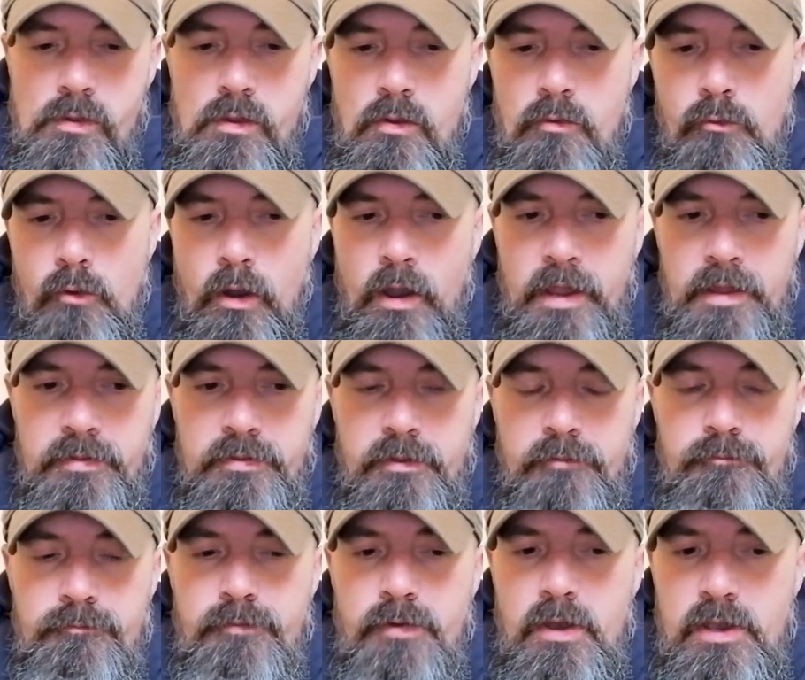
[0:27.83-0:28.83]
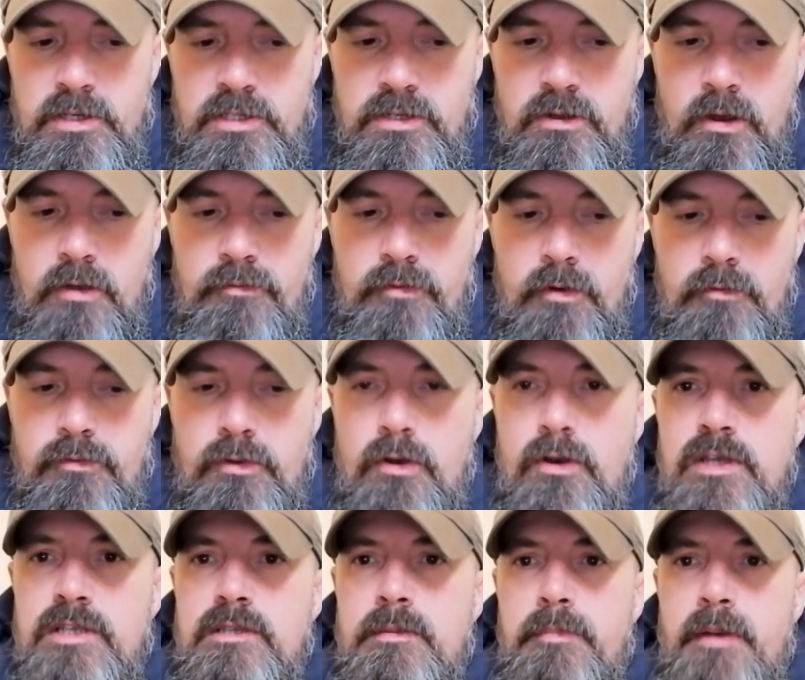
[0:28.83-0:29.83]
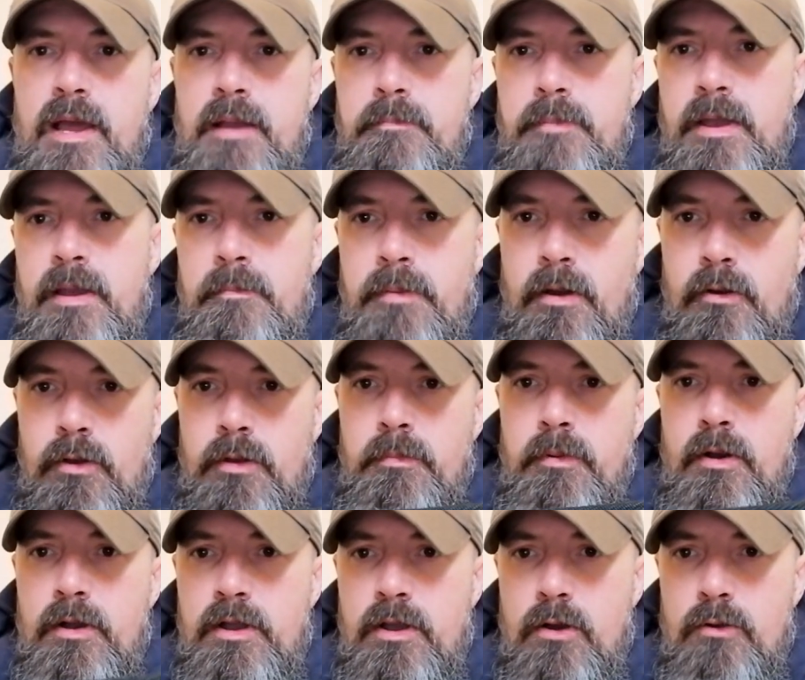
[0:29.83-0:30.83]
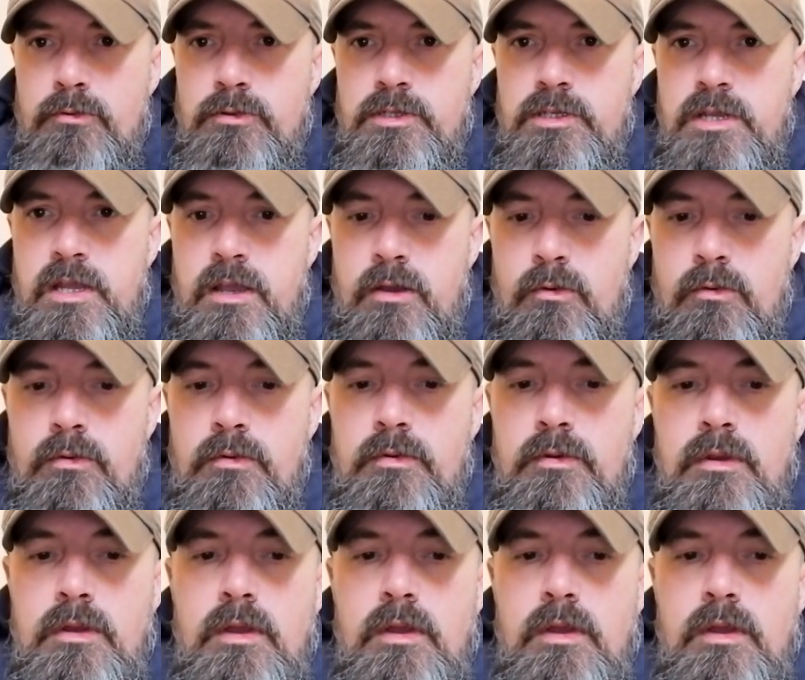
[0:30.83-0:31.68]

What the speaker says: Right, the first knife I've got is the Black Bear Bowie by Cold Steel.